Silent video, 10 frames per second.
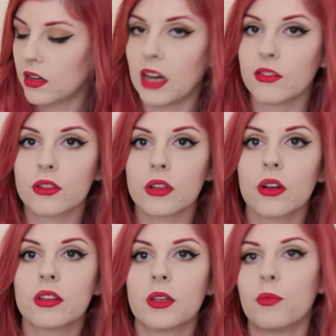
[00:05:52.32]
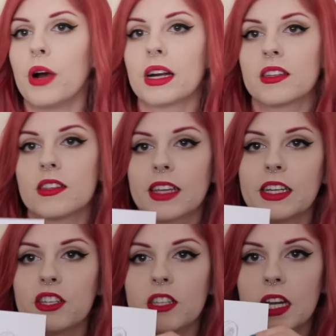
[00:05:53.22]
I've also got some practice
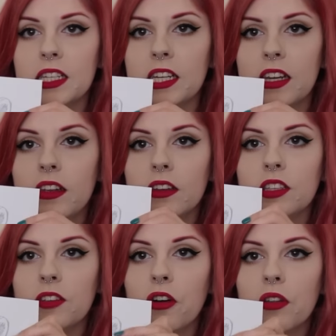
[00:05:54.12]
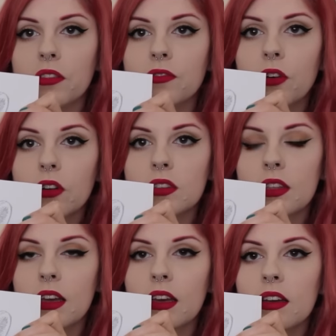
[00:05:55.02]
sketches that I did here, so you've got the fox
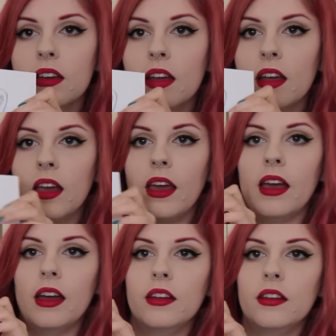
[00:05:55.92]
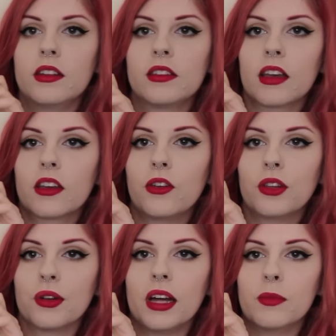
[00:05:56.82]
there, and there's like a cute little